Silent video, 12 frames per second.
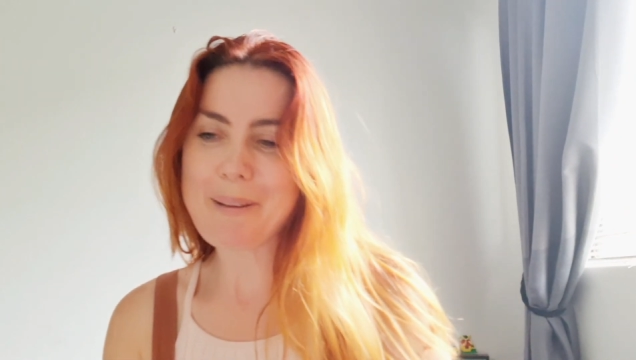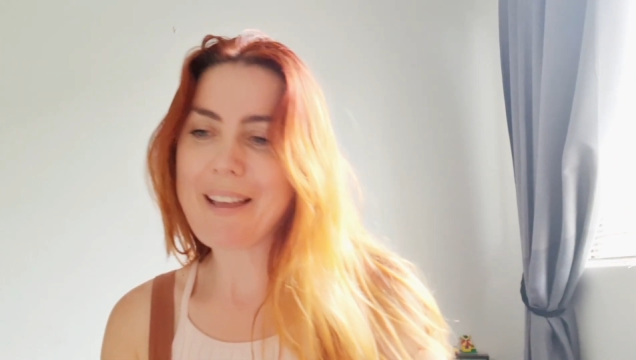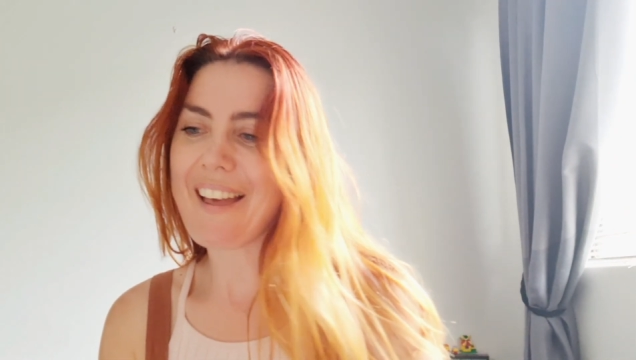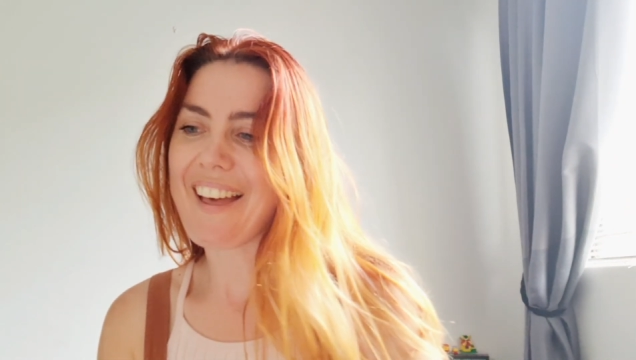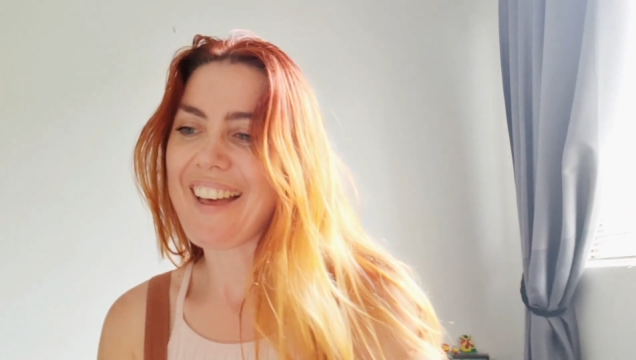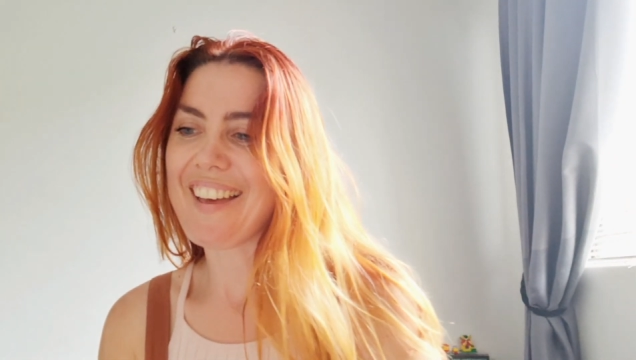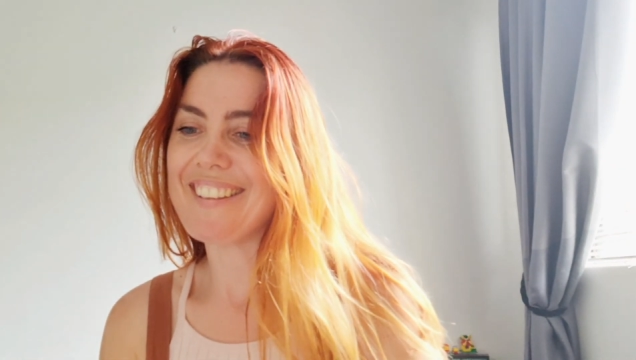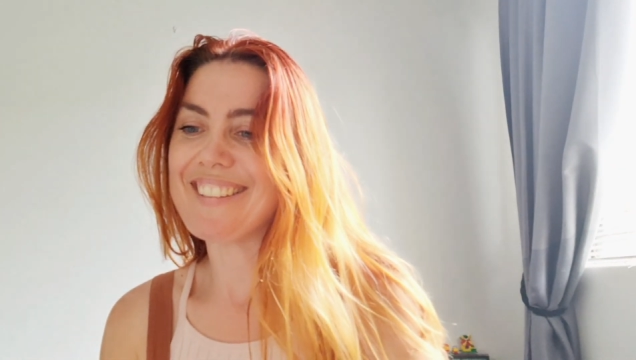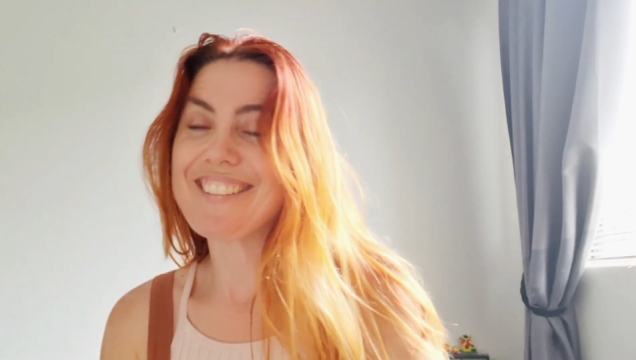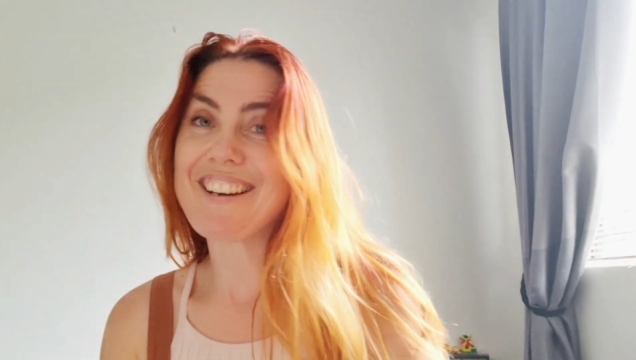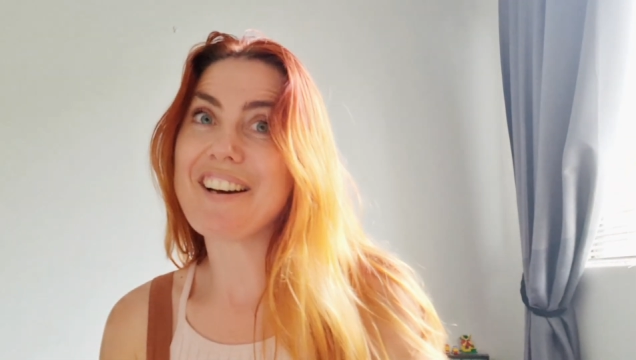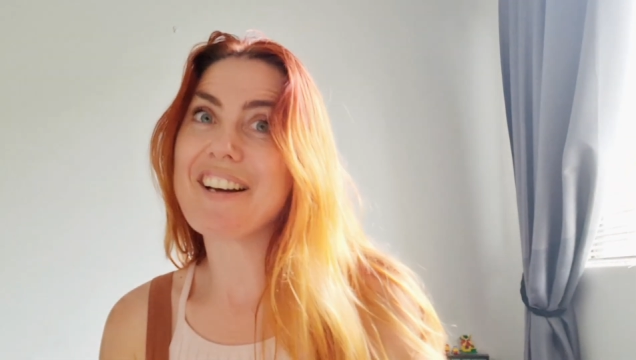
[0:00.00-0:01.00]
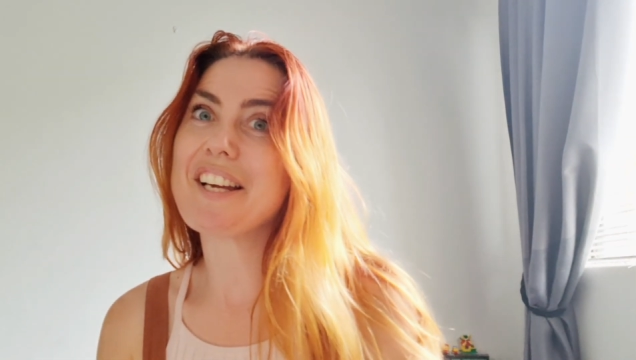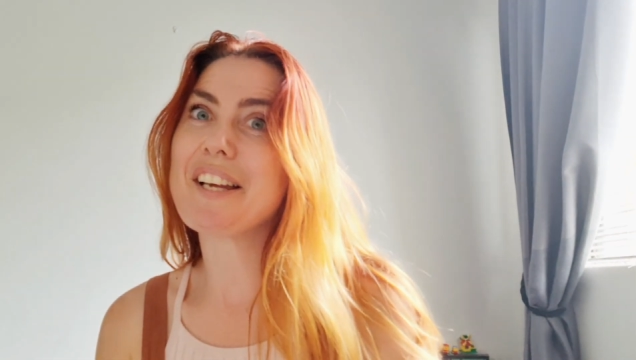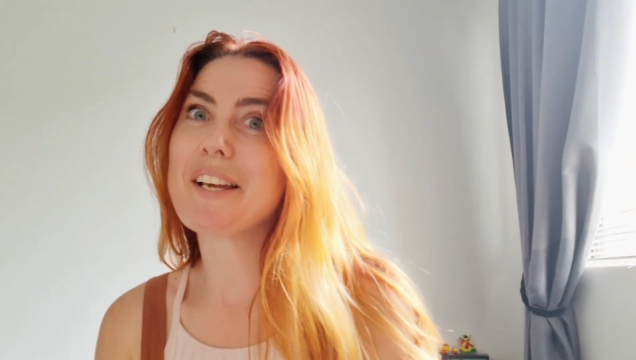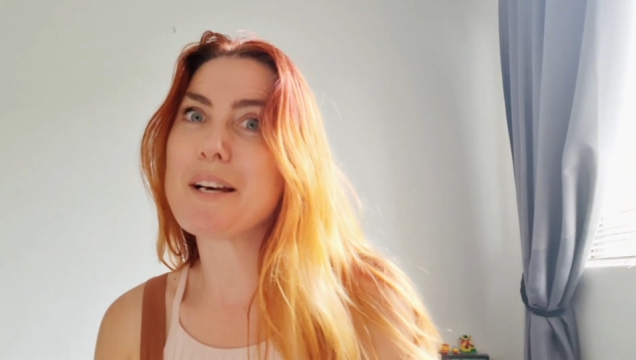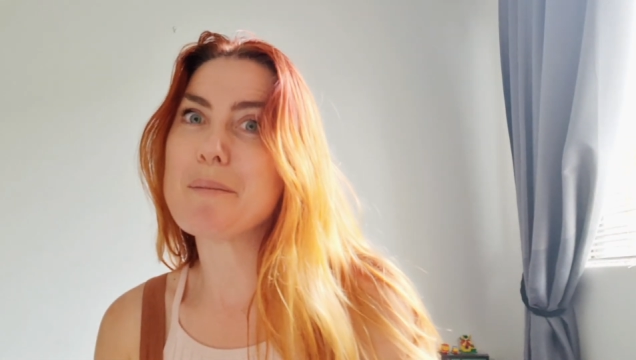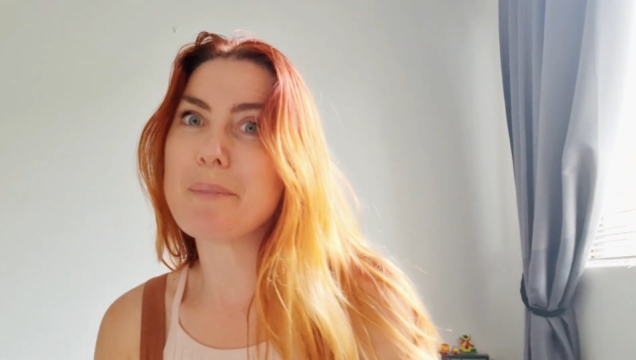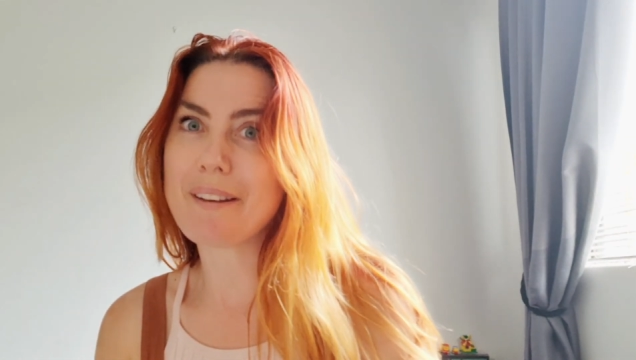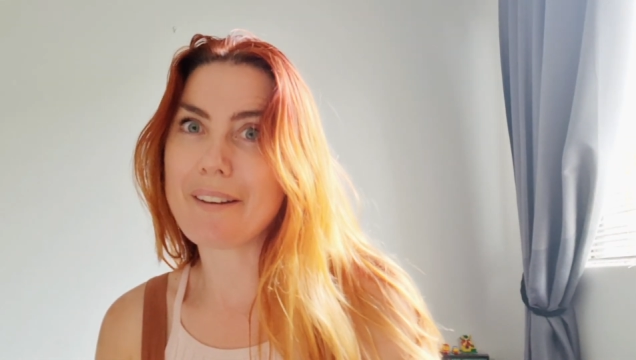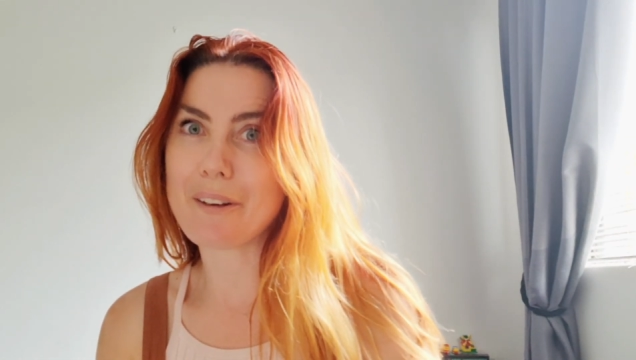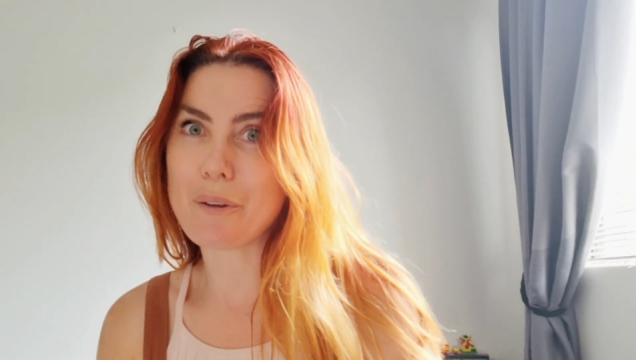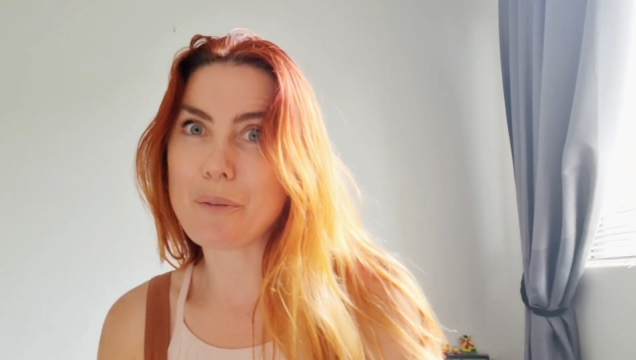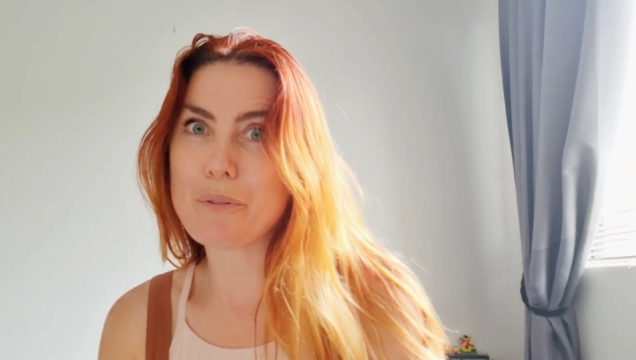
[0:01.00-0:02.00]
and I am an
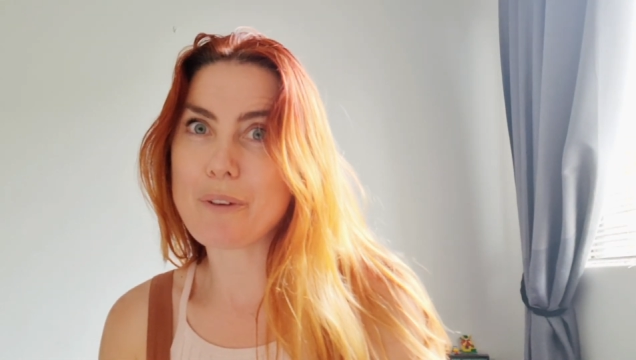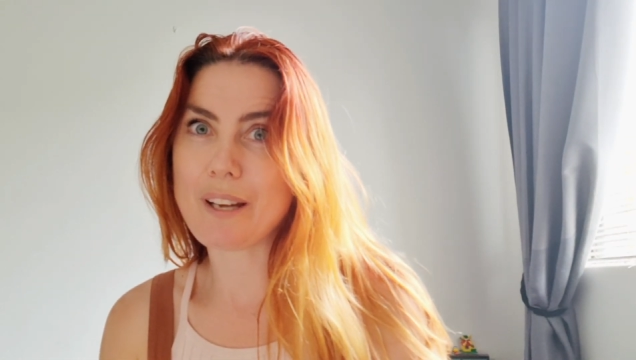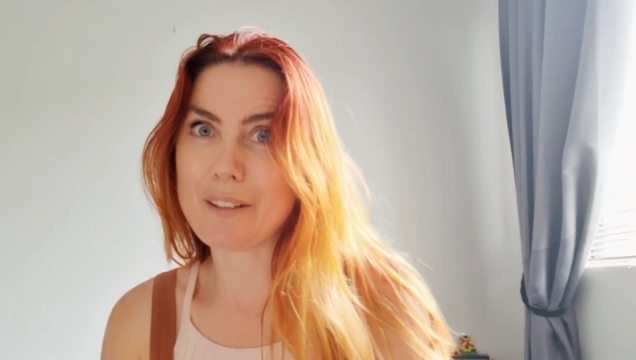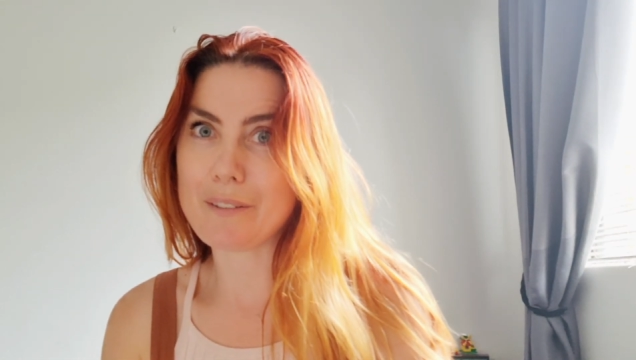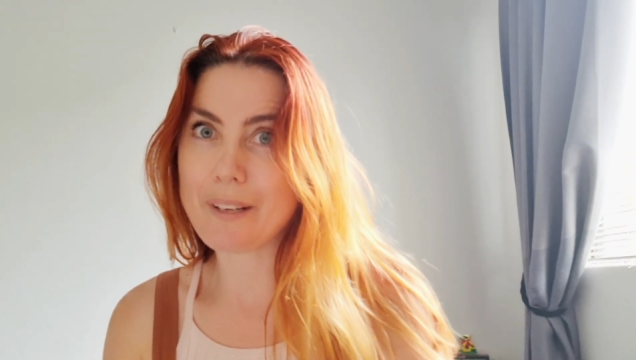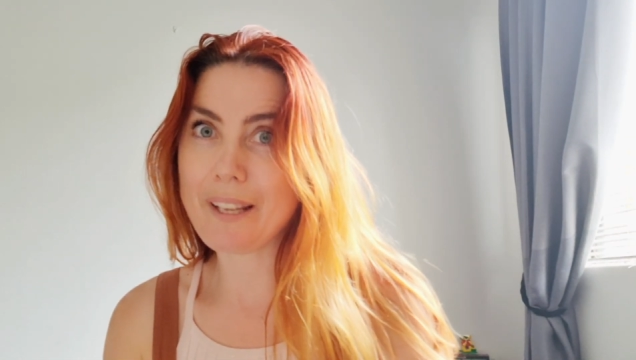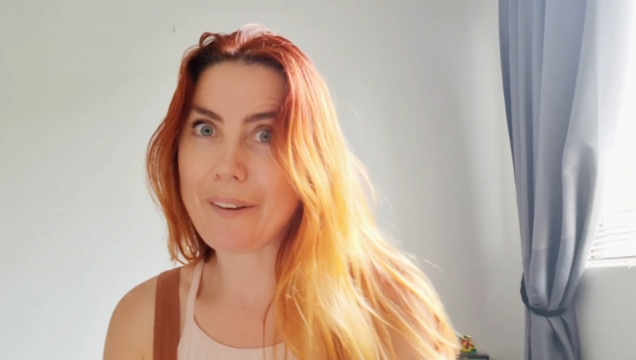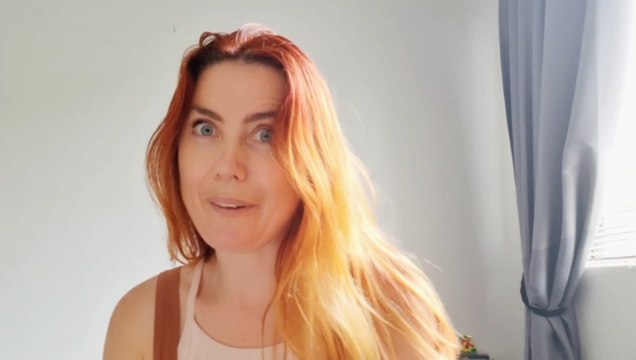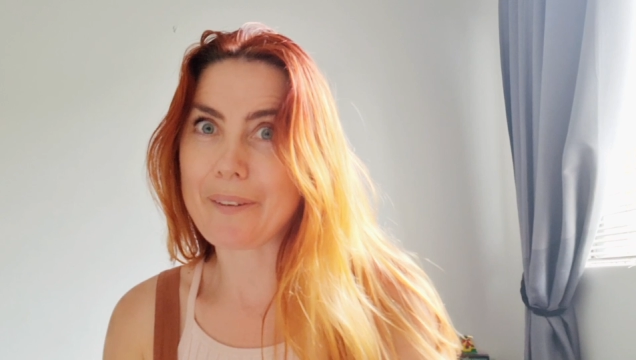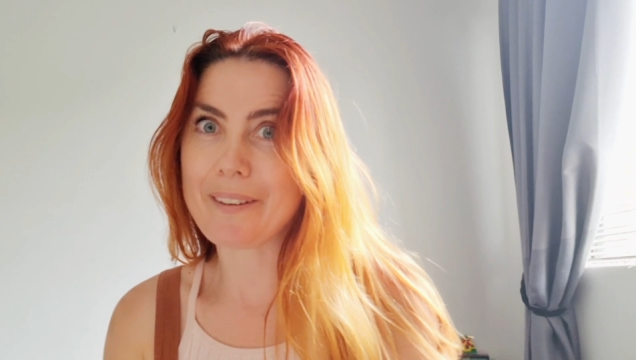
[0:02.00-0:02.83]
adult fan of Lego.